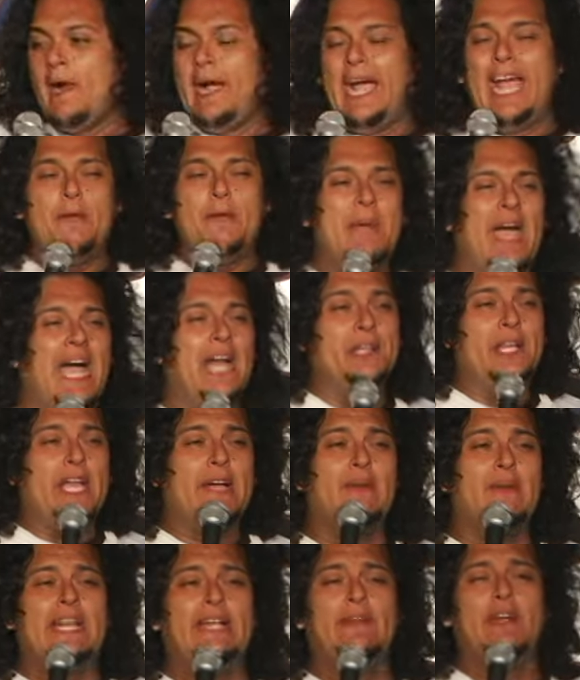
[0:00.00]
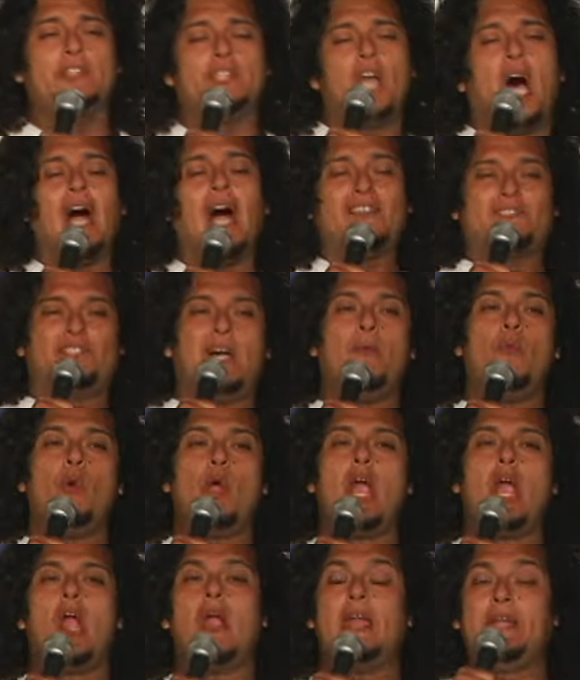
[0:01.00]
Hey man, you ever leave your dog
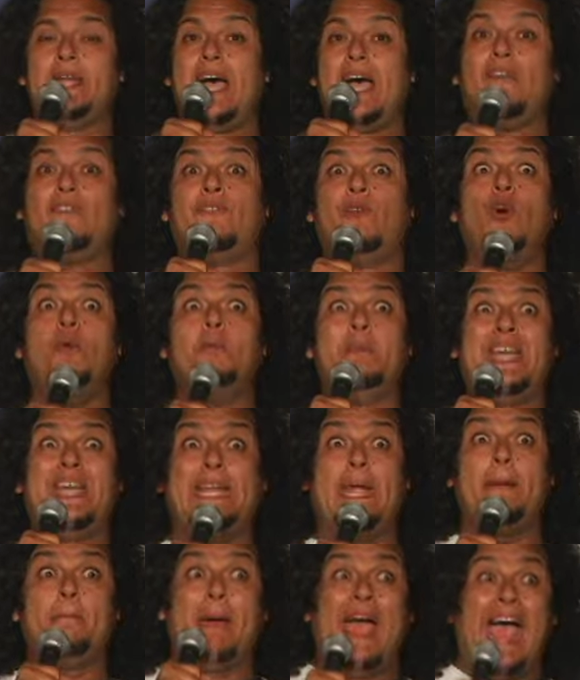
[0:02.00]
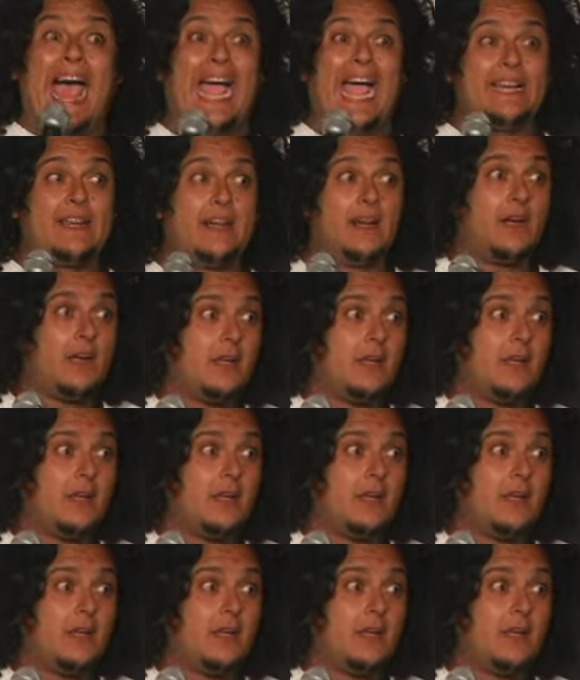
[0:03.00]
somewhere and that food made it back?